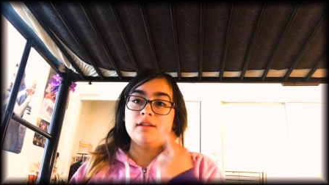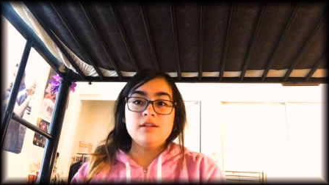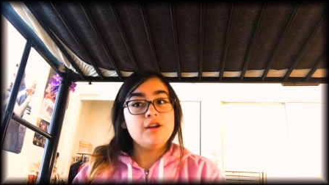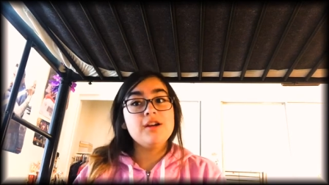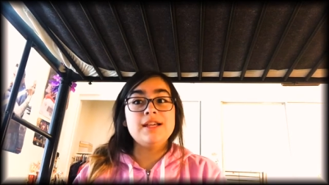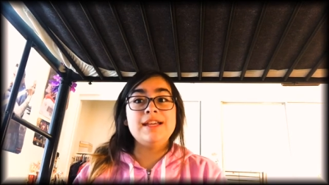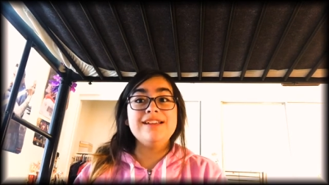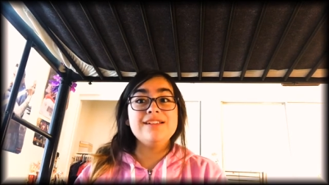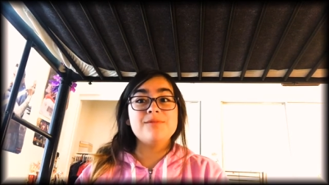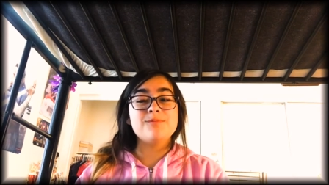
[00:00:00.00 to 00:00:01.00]
not
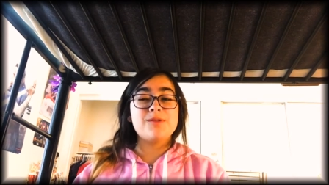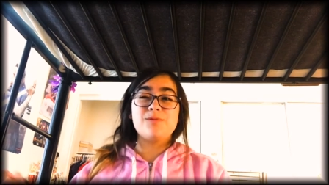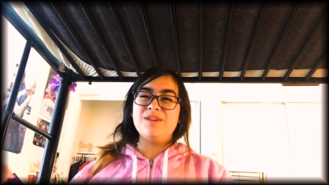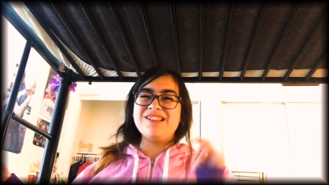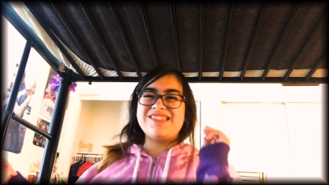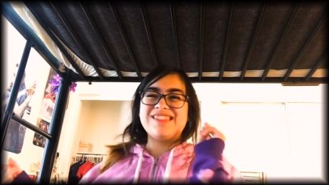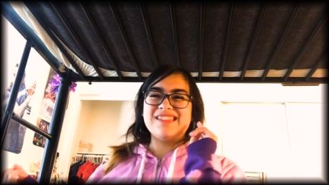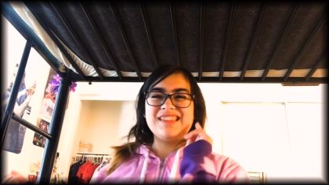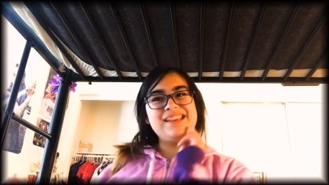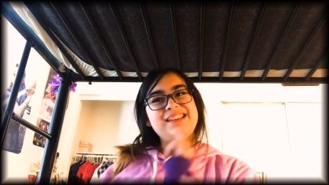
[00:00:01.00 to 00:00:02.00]
him, but
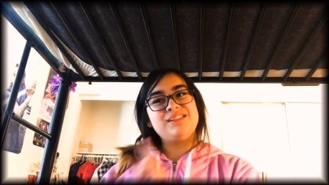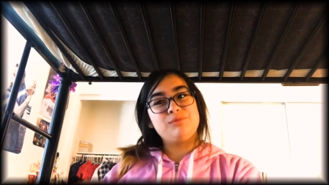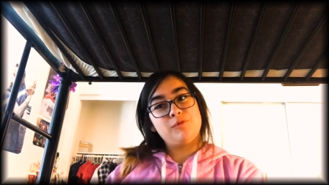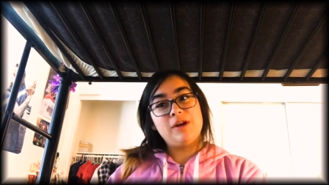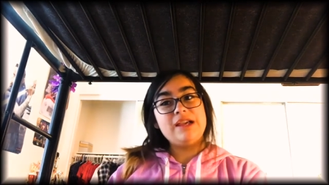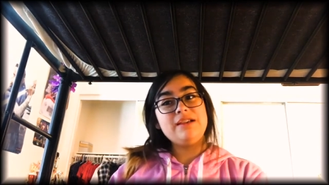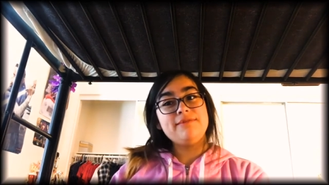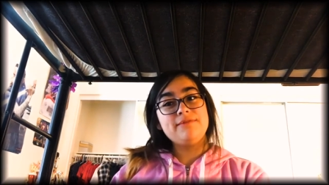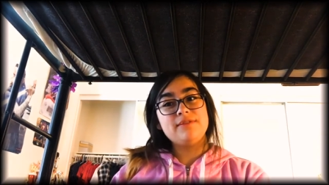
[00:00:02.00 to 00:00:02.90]
with his wife.